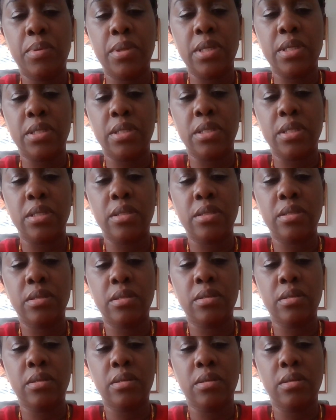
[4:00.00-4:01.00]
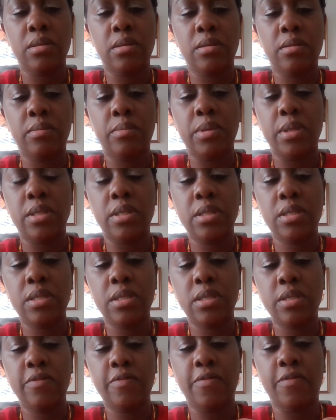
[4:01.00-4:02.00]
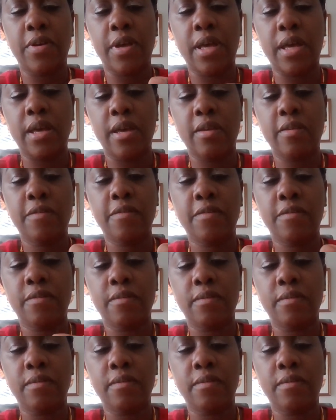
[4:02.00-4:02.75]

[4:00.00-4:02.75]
pieces, but this is the 5.